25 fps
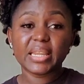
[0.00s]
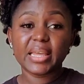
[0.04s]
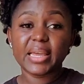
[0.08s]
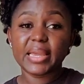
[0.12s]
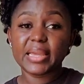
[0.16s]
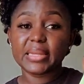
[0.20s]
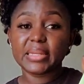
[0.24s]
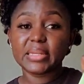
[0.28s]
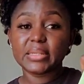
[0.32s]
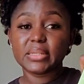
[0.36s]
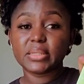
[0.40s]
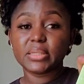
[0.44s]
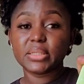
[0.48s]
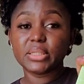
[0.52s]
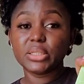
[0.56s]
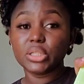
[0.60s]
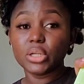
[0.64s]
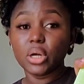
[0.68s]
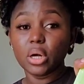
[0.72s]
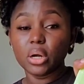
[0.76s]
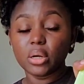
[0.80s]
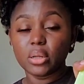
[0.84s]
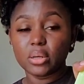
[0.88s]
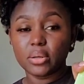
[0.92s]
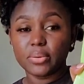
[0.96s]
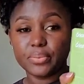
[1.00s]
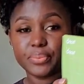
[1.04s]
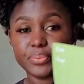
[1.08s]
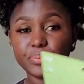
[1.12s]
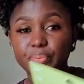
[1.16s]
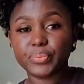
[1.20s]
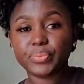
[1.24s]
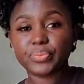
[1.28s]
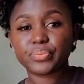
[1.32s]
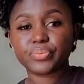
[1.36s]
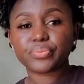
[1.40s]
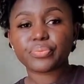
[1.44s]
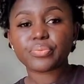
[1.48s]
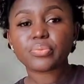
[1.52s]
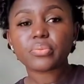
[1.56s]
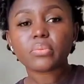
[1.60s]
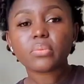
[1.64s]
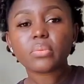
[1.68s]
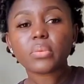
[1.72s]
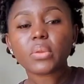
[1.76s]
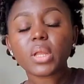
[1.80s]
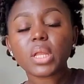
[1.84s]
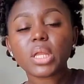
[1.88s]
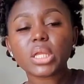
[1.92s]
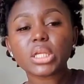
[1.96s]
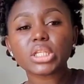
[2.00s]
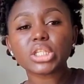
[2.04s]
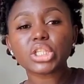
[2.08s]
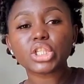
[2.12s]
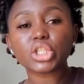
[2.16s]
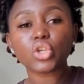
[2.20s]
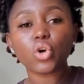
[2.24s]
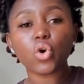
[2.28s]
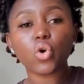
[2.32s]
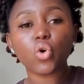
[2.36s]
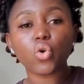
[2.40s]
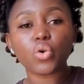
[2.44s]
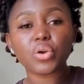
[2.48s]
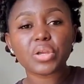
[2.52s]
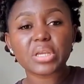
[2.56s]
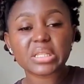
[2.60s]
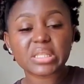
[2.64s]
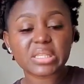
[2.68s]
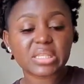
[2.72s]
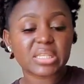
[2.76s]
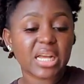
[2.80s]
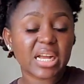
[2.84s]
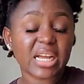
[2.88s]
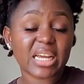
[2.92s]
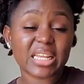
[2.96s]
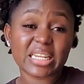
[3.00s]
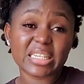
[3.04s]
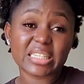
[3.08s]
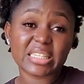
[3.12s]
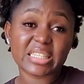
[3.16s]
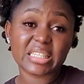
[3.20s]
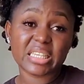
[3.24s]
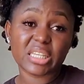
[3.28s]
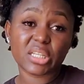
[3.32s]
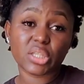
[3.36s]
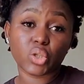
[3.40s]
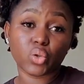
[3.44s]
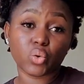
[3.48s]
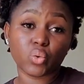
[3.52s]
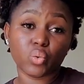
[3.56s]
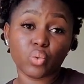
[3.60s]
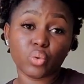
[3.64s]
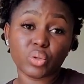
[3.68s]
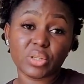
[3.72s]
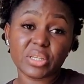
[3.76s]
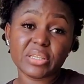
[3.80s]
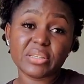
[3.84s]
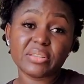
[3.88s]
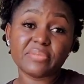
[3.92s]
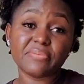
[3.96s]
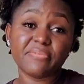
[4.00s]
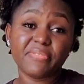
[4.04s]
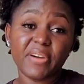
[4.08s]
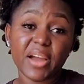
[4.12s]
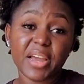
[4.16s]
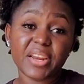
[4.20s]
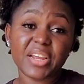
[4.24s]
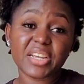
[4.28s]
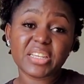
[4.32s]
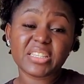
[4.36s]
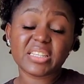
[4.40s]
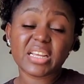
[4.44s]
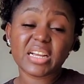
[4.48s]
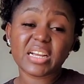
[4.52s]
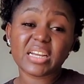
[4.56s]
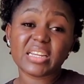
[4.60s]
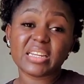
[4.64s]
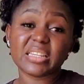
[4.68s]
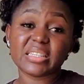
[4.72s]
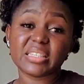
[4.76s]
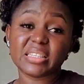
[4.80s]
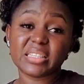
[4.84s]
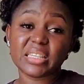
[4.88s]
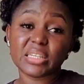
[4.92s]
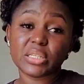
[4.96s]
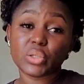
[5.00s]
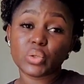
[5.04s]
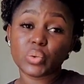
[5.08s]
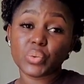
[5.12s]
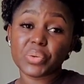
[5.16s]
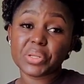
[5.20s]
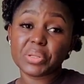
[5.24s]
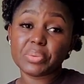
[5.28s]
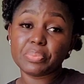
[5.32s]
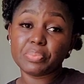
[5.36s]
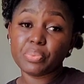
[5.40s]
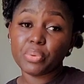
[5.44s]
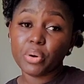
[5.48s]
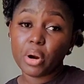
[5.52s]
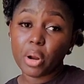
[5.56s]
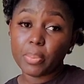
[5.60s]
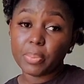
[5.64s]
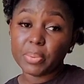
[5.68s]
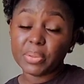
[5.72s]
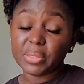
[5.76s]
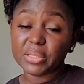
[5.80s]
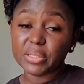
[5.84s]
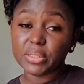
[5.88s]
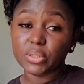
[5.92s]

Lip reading: like done. So it's not gonna stick to the vinyl, is not gonna stick to it properly.